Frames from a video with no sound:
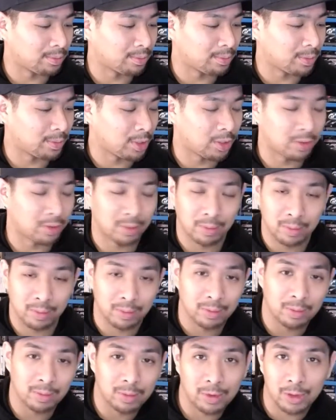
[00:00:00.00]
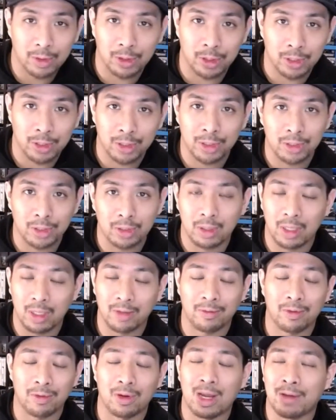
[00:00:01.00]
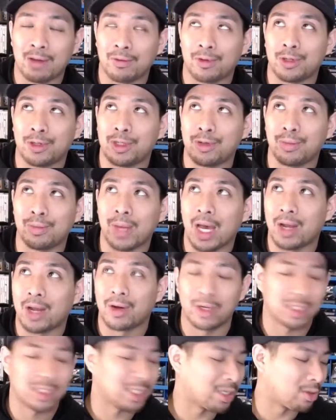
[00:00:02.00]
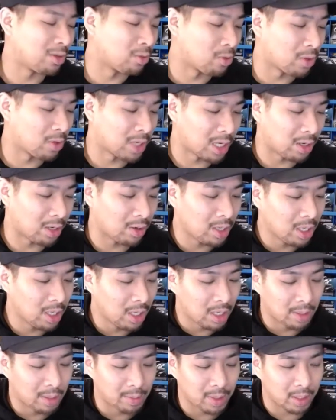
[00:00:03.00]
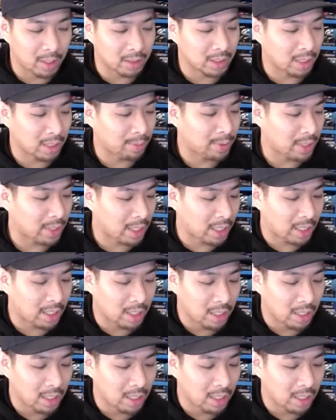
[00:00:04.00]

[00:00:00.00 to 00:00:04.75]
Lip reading: you know, if you have your 2 batteries that are worn out. But on top of that,